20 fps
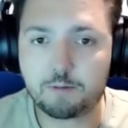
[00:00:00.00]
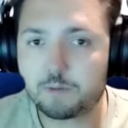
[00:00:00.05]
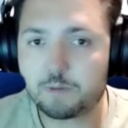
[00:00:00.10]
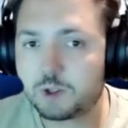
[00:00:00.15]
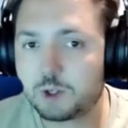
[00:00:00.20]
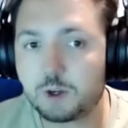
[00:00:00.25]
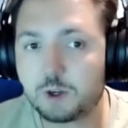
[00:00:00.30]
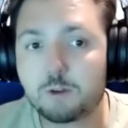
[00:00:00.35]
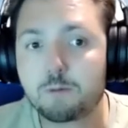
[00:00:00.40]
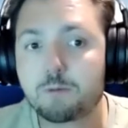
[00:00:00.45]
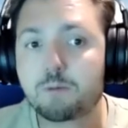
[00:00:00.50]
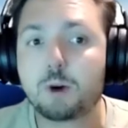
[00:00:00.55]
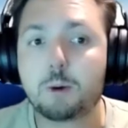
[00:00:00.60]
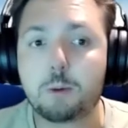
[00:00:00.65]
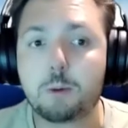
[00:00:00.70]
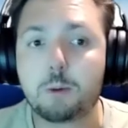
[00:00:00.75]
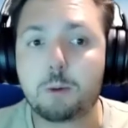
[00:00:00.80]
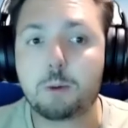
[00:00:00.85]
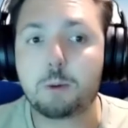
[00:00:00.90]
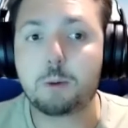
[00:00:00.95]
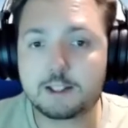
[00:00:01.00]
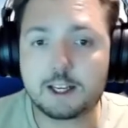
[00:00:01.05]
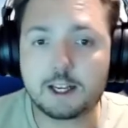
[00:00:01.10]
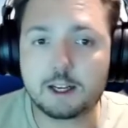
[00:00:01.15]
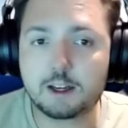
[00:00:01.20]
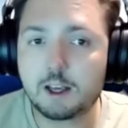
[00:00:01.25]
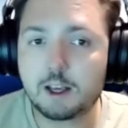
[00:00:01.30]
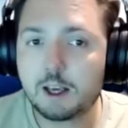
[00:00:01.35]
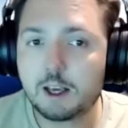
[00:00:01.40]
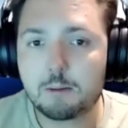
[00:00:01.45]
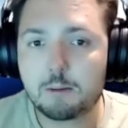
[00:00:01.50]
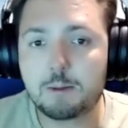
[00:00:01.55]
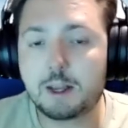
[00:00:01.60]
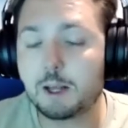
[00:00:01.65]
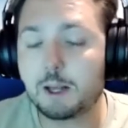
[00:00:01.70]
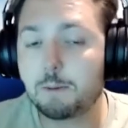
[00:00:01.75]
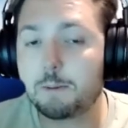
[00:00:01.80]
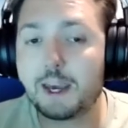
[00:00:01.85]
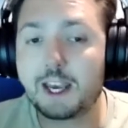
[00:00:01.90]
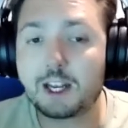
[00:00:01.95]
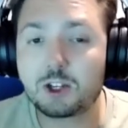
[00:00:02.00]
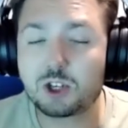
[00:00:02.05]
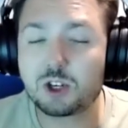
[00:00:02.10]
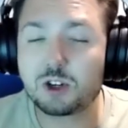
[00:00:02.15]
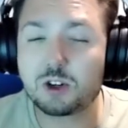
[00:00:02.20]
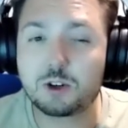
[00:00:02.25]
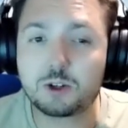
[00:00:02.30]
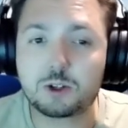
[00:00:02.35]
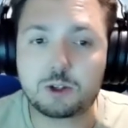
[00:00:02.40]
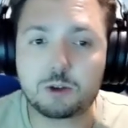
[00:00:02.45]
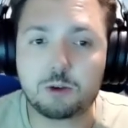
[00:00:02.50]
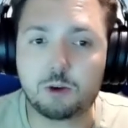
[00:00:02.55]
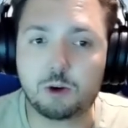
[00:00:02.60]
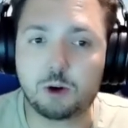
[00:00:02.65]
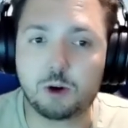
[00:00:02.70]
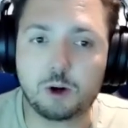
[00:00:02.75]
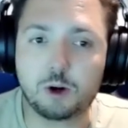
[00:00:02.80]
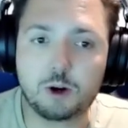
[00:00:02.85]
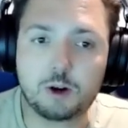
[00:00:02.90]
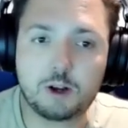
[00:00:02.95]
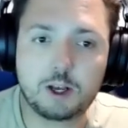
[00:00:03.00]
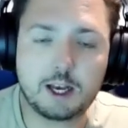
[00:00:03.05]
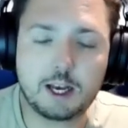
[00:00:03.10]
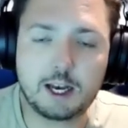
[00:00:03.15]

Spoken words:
So you've probably seen many pictures or